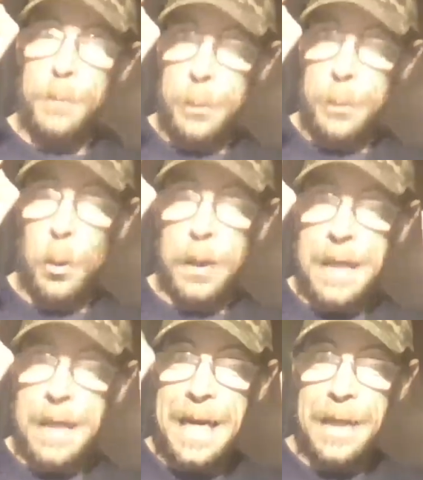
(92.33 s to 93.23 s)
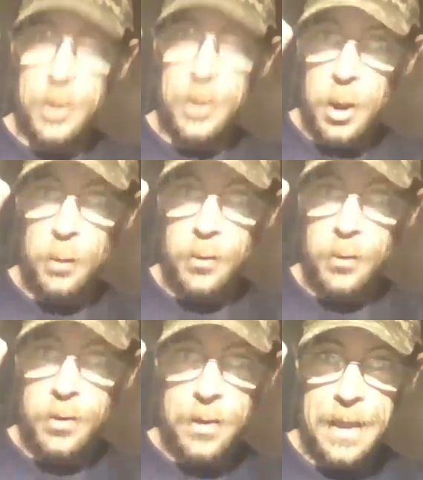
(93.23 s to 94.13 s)
keep going. Eat at Joe's,
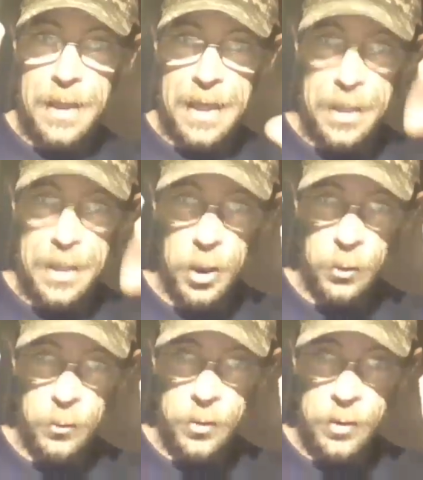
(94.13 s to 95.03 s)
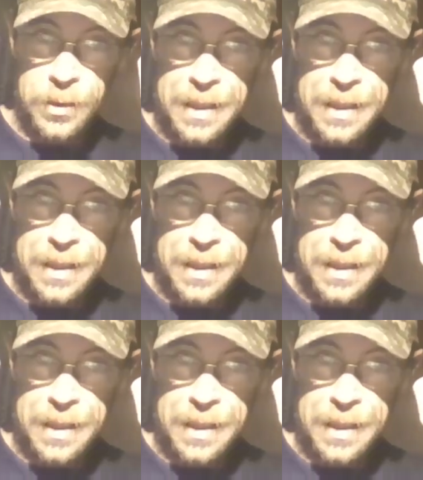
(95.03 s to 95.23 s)
eat at Joe's,